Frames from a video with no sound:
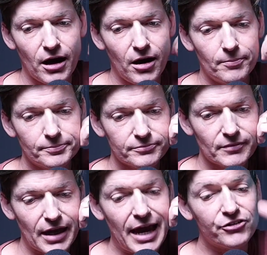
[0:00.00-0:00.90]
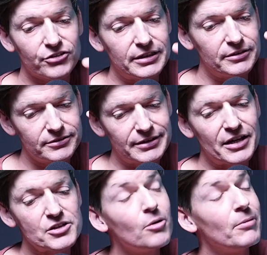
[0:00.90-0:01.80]
um, actually,
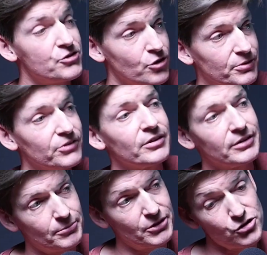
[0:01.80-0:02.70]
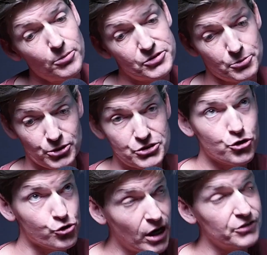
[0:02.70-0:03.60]
that is not my job this Sunday. My job is to
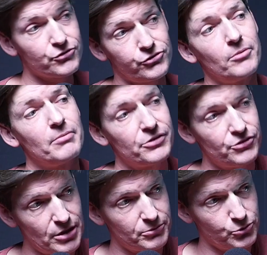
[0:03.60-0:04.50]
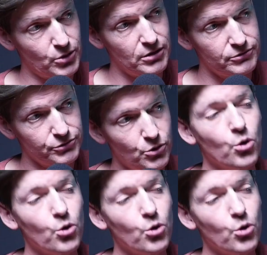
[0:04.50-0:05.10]
preach Christ from Matthew chapter mm. 12. Mm.